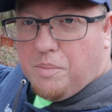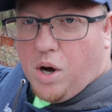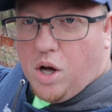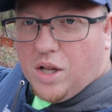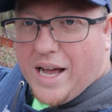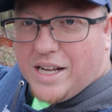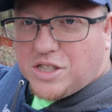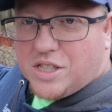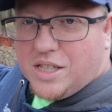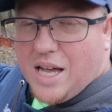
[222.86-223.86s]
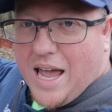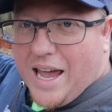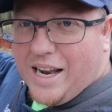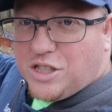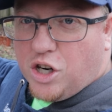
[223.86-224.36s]
ball latch
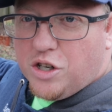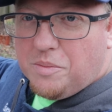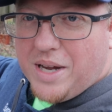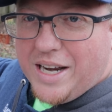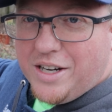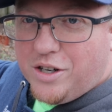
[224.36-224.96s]
and I turned them 90